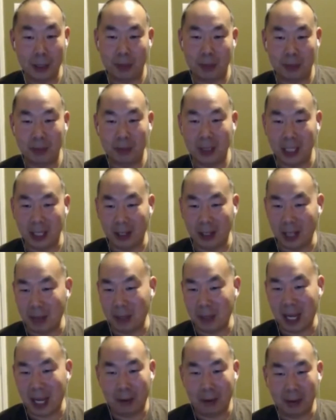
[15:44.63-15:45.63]
which I mean
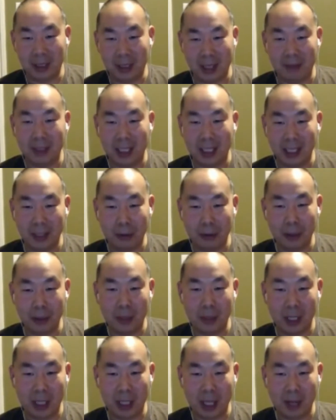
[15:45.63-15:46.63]
that definitely would have
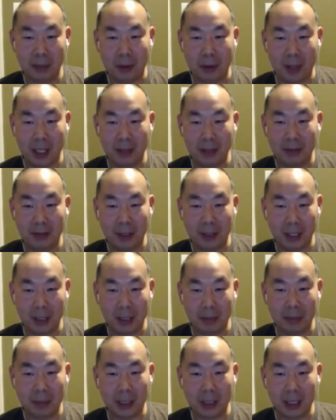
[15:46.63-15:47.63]
been an upgrade for
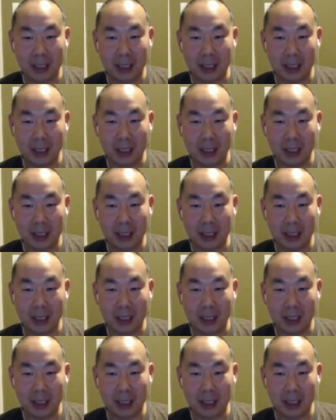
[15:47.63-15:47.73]
them, but.